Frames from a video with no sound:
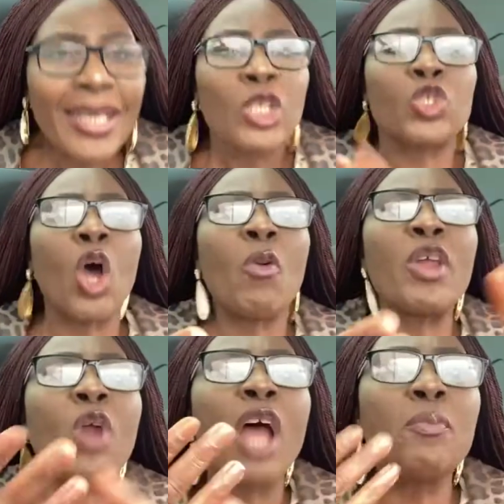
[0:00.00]
Some will
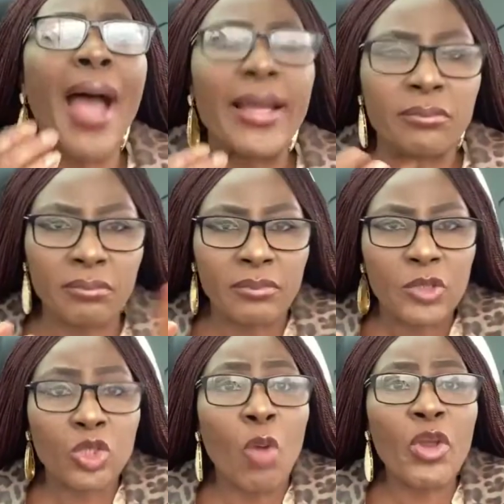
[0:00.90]
run mad.
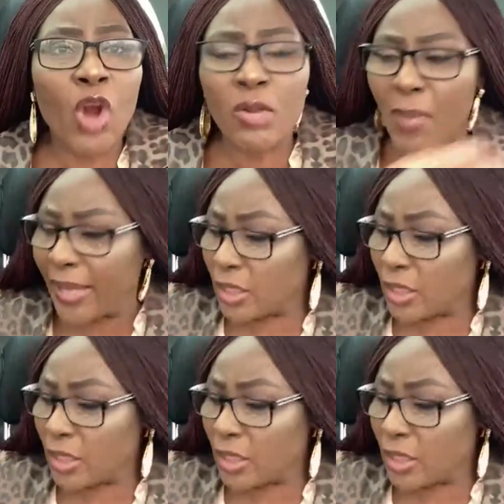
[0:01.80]
Some will run mad.